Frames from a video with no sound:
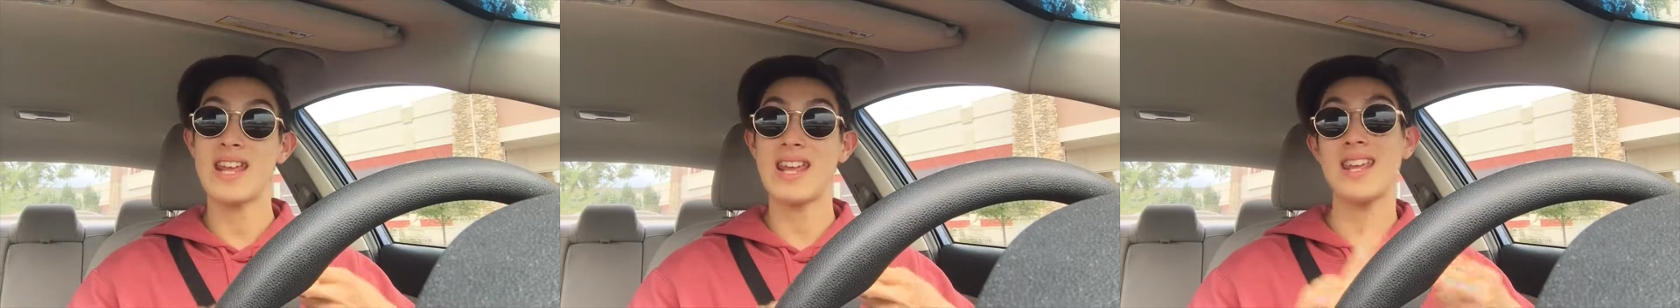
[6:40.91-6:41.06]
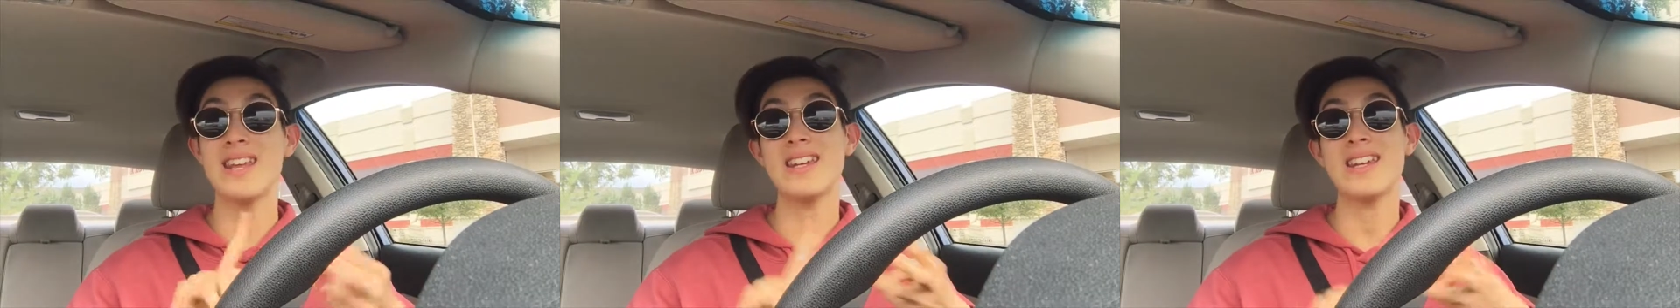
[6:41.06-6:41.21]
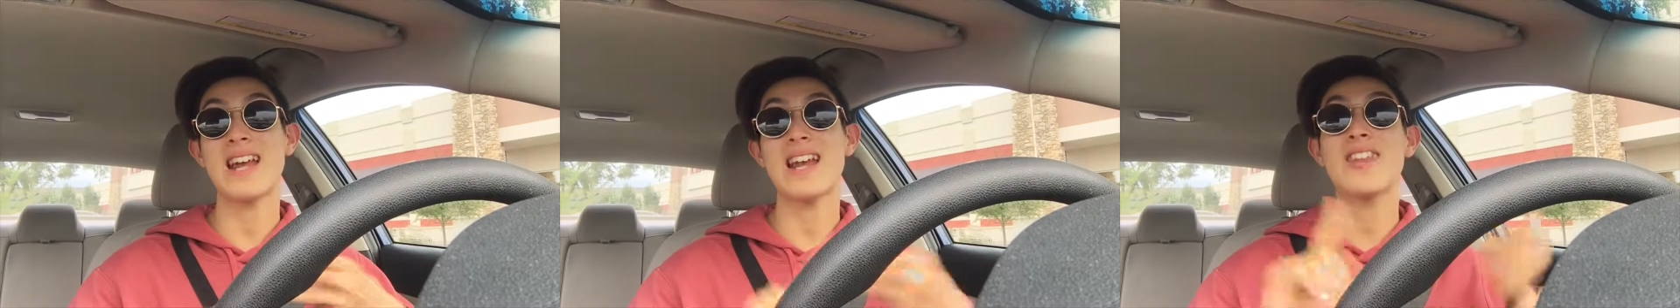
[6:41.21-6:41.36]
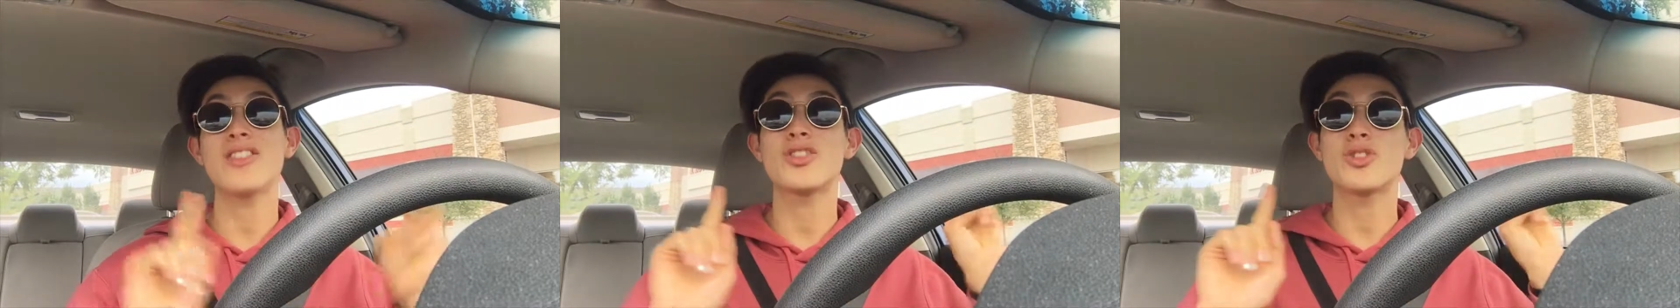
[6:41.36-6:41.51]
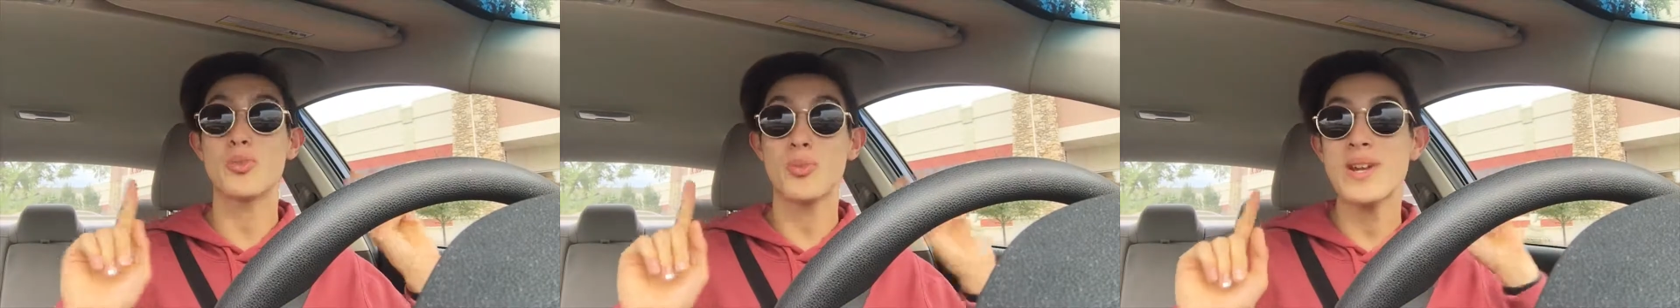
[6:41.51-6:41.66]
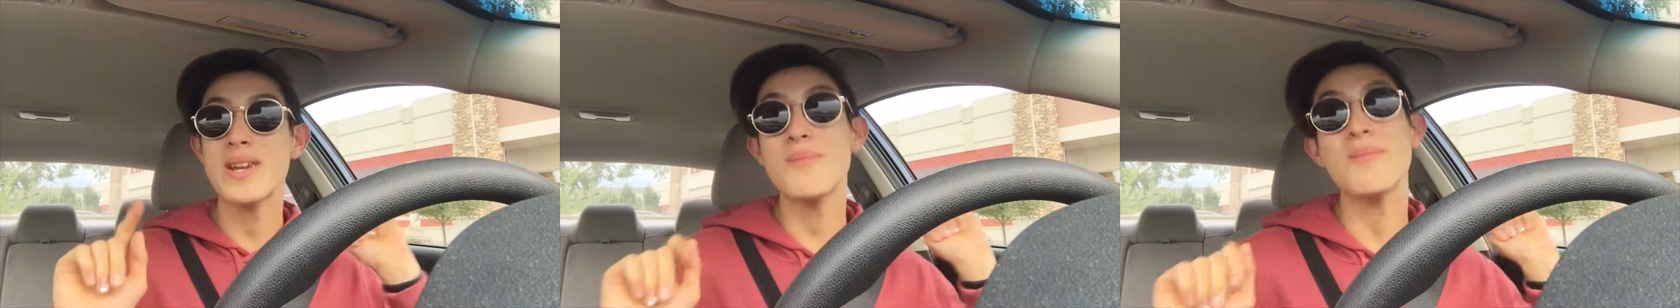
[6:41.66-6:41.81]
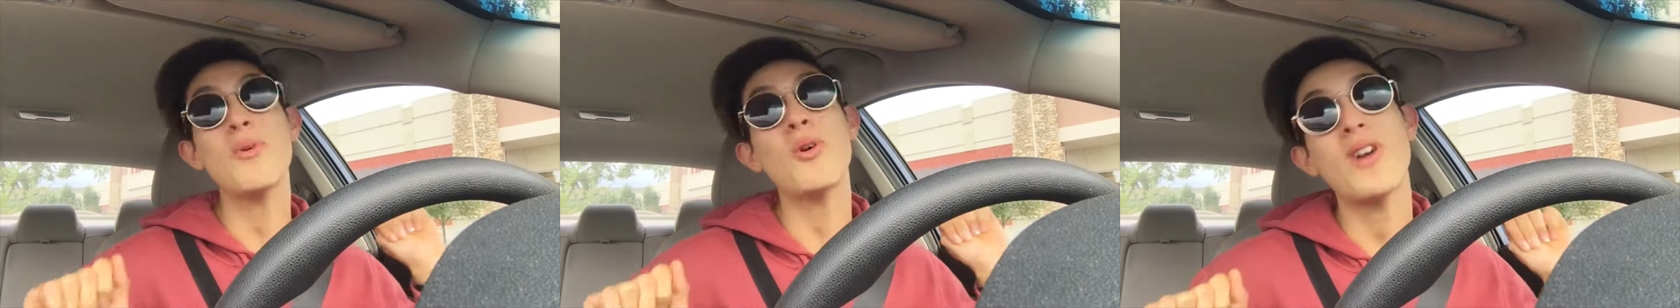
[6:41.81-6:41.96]
eight, nine,
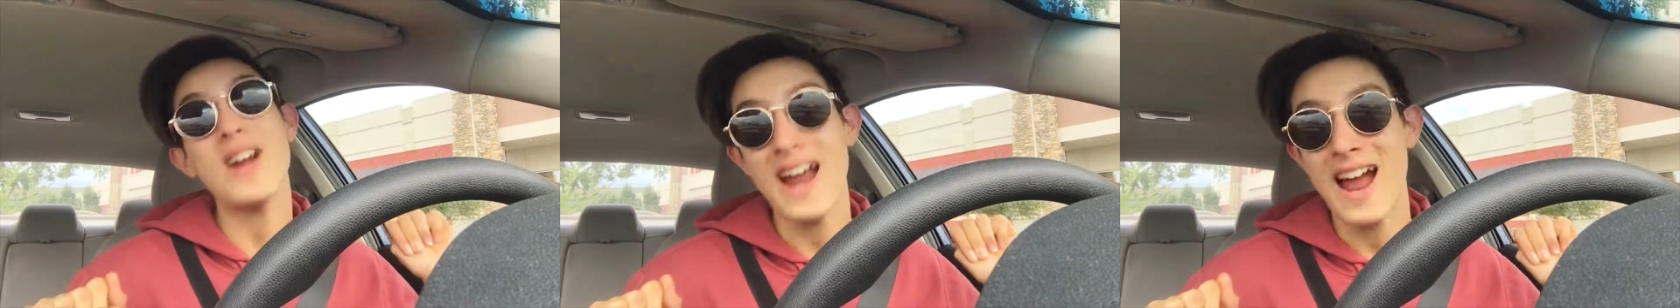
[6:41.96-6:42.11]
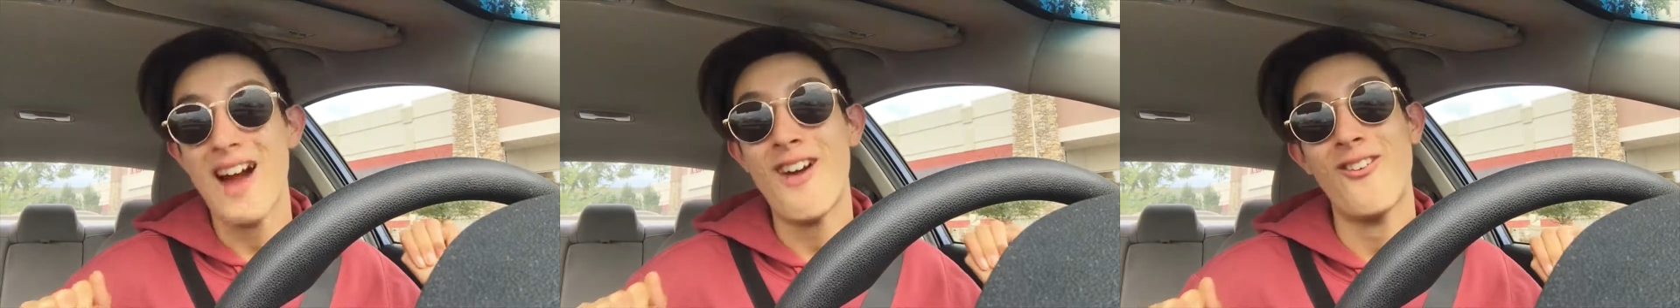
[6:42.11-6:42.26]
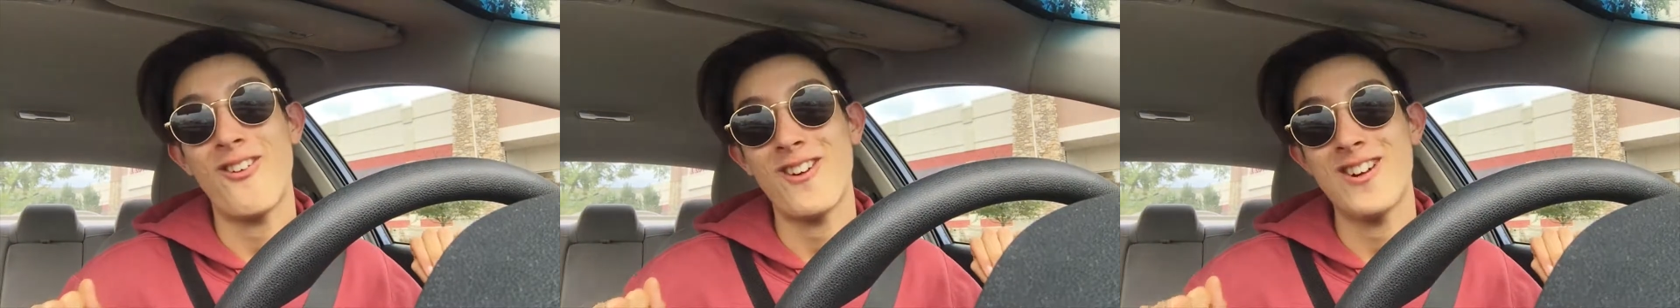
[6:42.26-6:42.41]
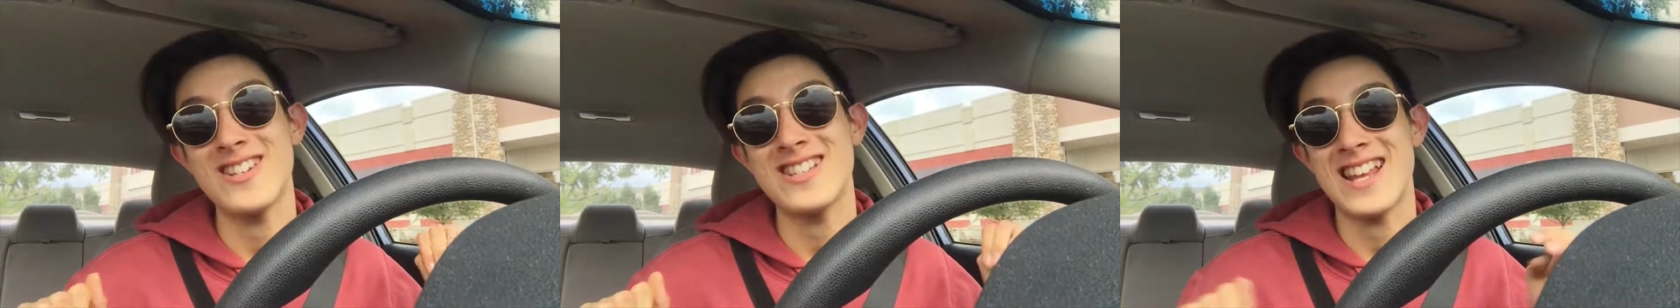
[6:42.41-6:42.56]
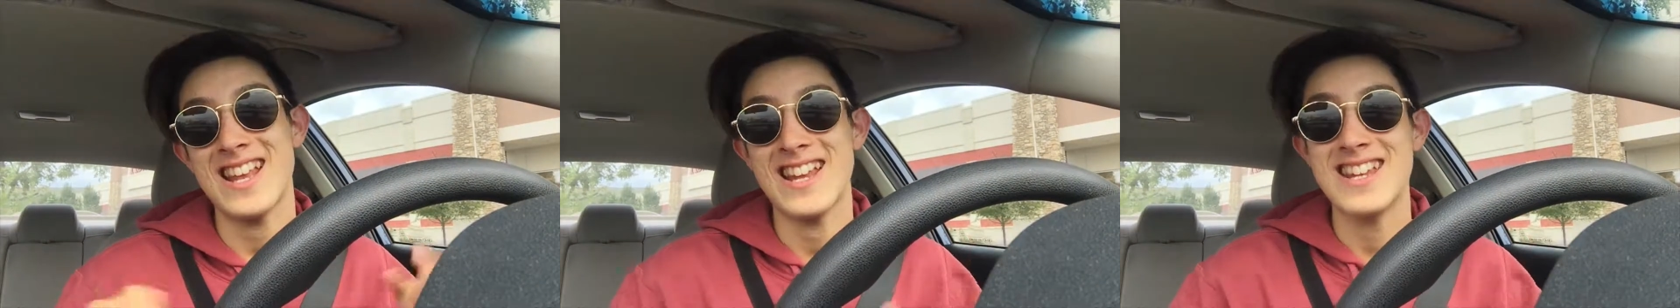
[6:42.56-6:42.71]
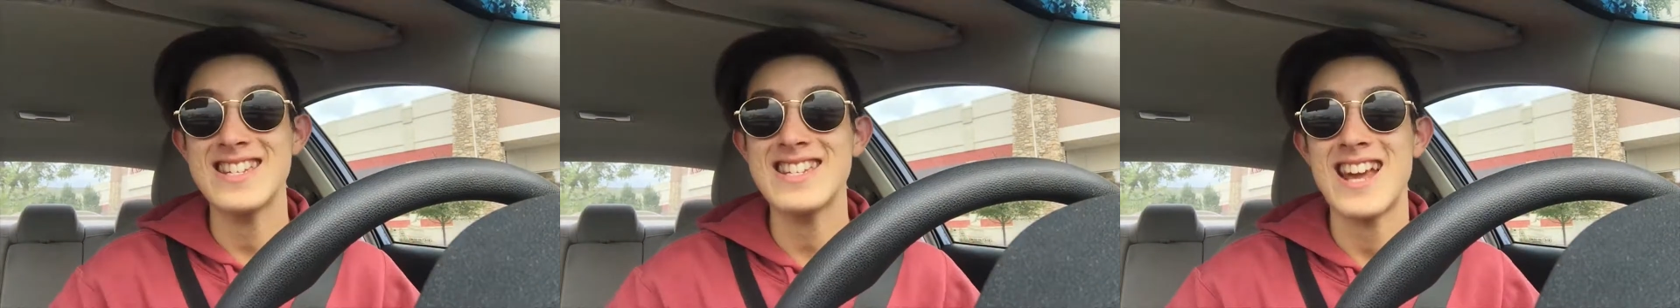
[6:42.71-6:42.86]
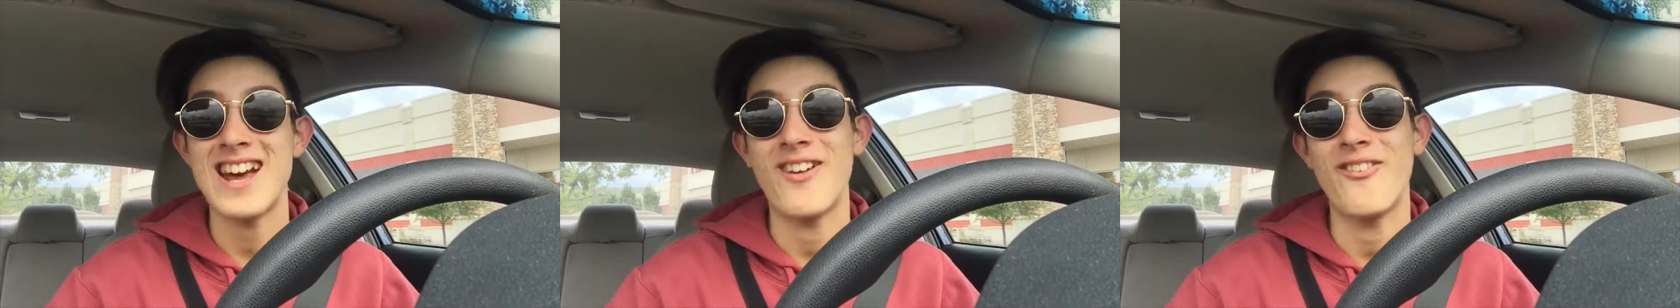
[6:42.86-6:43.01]
three more hours
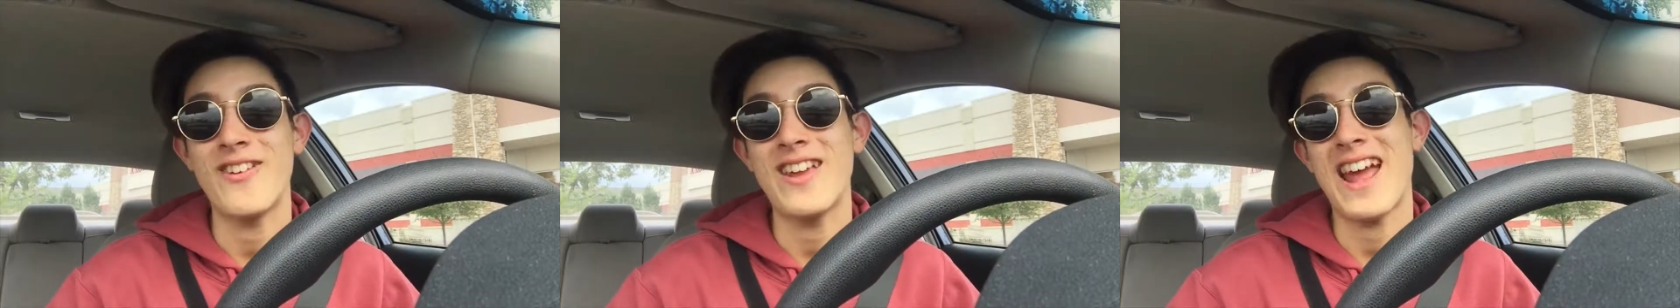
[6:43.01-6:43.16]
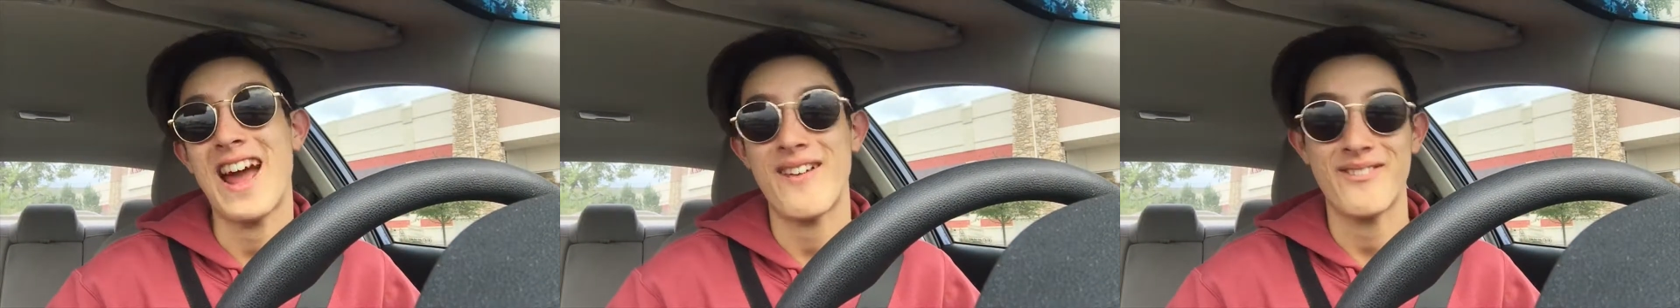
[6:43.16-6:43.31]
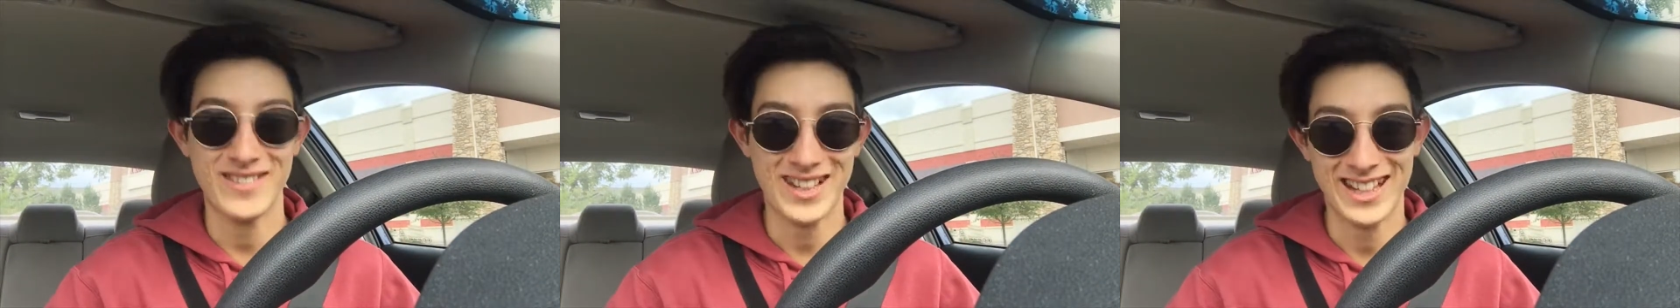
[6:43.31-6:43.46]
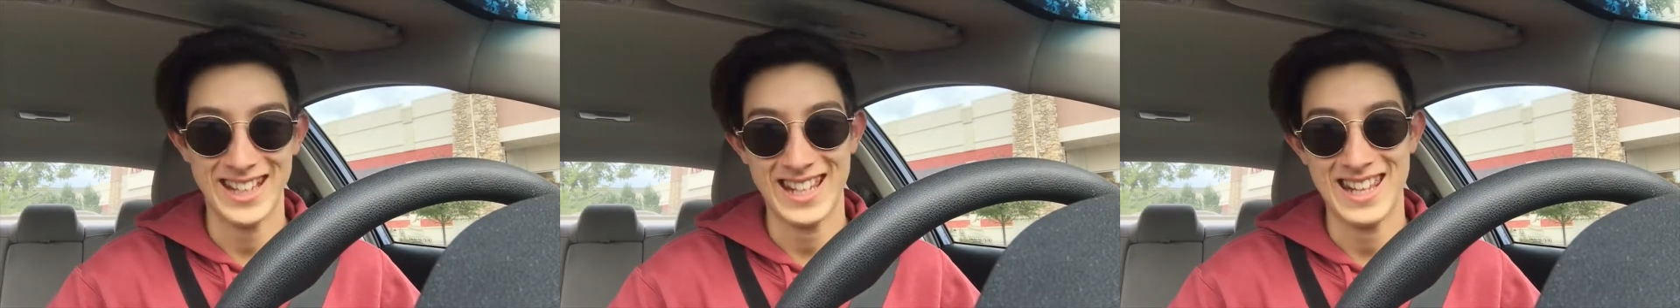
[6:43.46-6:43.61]
until we have to